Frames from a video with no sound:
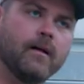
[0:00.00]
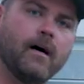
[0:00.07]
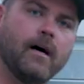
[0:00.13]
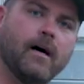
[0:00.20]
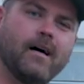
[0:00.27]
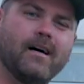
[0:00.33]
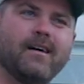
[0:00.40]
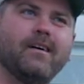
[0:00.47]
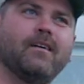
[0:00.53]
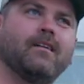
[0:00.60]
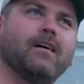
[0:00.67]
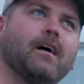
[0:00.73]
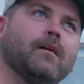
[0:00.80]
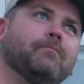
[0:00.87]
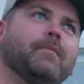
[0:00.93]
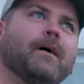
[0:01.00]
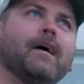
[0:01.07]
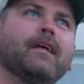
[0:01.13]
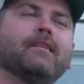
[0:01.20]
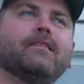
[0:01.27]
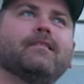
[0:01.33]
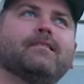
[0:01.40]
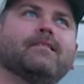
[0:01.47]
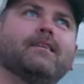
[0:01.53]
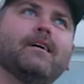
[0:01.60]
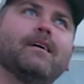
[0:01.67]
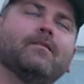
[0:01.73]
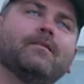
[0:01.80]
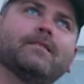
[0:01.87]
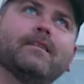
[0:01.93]
uh, I bet
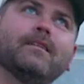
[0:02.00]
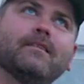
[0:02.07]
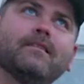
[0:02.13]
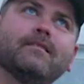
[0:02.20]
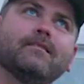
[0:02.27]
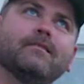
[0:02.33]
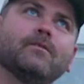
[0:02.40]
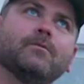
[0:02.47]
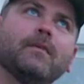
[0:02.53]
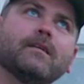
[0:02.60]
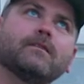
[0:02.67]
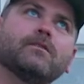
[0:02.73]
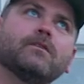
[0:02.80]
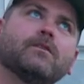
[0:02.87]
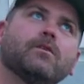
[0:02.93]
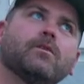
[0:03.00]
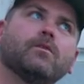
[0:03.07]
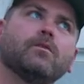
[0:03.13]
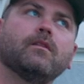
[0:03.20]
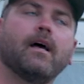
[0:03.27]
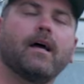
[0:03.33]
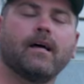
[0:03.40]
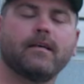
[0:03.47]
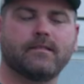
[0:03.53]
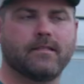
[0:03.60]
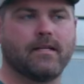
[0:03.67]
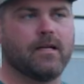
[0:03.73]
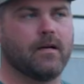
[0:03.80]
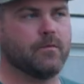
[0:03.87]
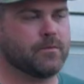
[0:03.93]
I was in New Mexico last
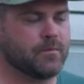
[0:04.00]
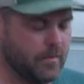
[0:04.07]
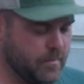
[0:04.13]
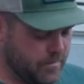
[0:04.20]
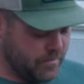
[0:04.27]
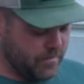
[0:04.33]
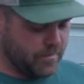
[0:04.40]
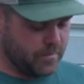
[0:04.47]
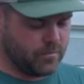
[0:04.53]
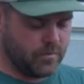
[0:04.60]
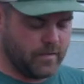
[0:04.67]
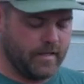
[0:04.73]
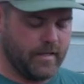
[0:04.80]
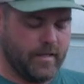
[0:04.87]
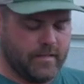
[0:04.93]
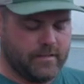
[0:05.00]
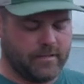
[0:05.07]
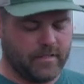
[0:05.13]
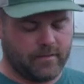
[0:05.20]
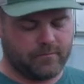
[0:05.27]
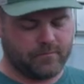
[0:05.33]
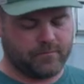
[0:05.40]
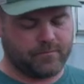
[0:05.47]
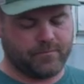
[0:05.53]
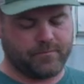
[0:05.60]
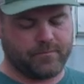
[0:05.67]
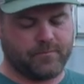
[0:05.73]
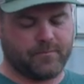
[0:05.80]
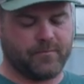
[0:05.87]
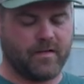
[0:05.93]
and I was probably shooting 20 gauge. Yep.
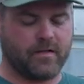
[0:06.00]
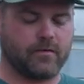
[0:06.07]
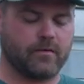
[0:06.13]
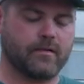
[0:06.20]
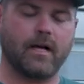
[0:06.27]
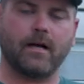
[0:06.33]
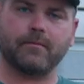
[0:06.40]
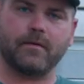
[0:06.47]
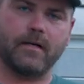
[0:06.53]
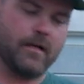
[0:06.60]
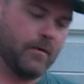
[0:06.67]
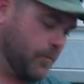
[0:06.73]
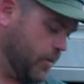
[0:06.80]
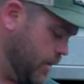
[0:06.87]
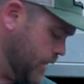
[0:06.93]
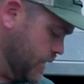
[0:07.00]
Federal Top Gun number